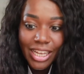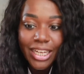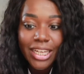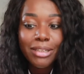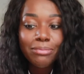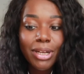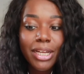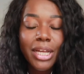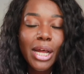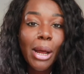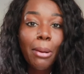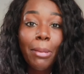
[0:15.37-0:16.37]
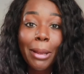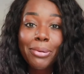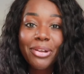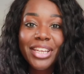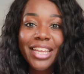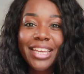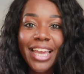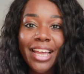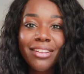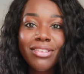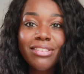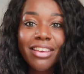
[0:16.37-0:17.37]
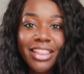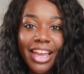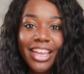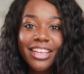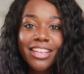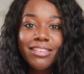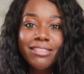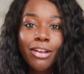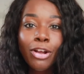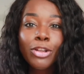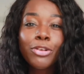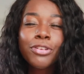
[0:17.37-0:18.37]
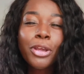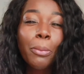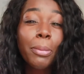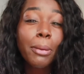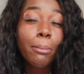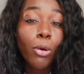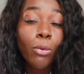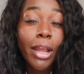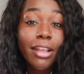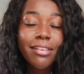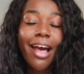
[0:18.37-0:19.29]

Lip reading: my body again so that it can start losing a bit more weight.